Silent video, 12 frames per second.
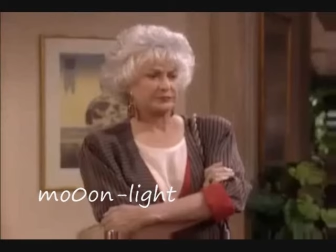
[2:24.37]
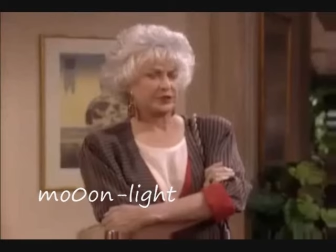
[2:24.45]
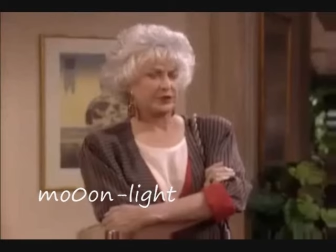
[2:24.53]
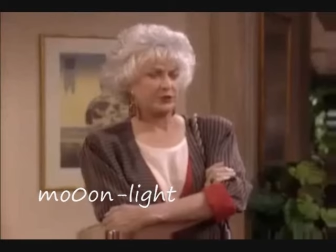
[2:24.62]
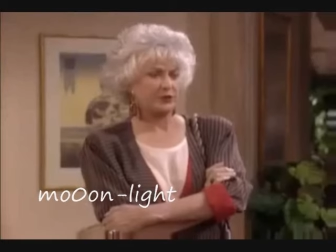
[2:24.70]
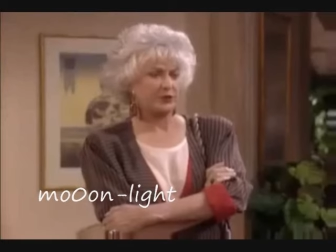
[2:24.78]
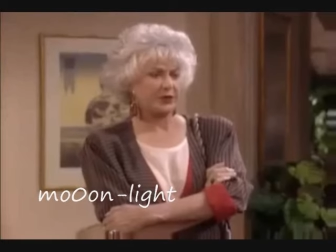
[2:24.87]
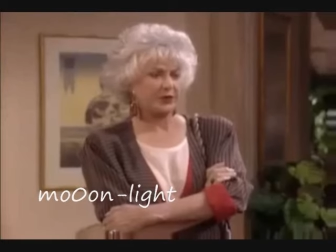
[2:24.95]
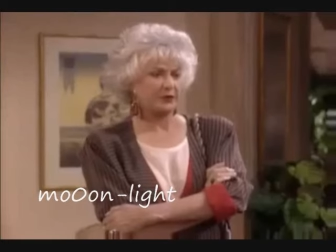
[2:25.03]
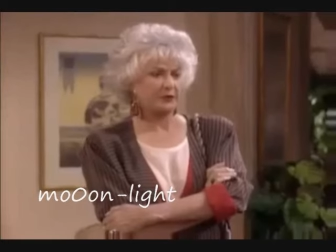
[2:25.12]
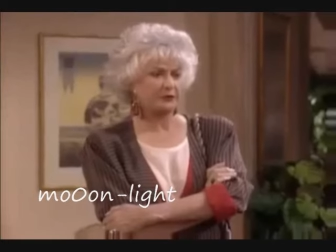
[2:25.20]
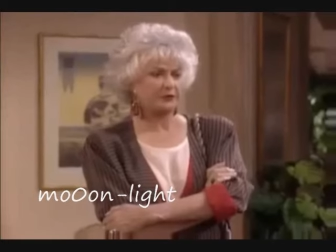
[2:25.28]
To
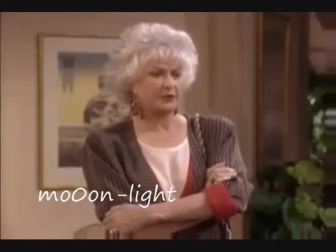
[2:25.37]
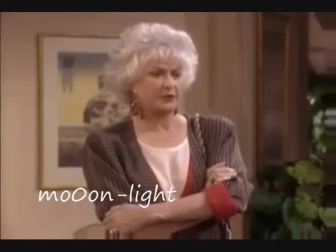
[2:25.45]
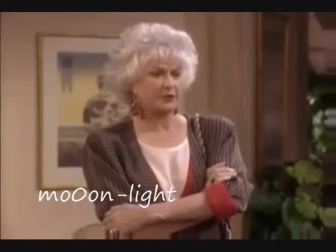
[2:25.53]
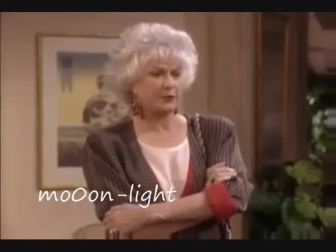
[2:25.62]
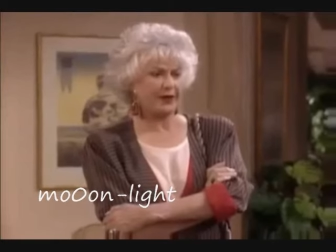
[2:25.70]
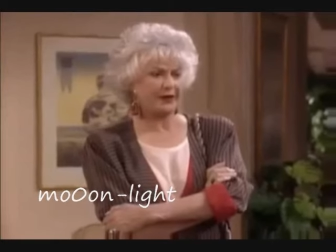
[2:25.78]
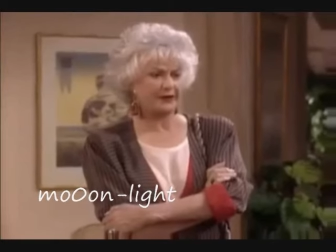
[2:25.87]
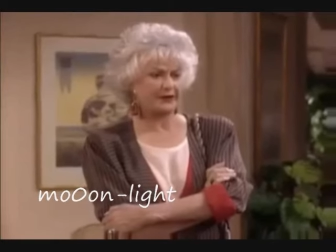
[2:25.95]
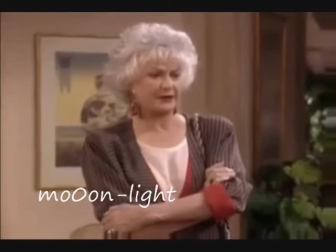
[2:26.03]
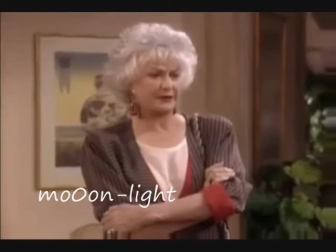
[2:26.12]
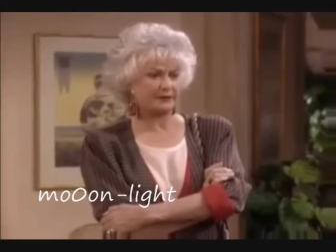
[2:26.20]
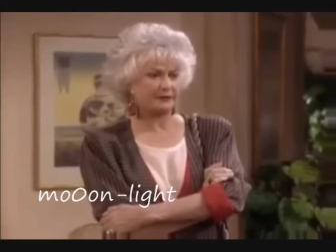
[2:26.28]
widow, to wait.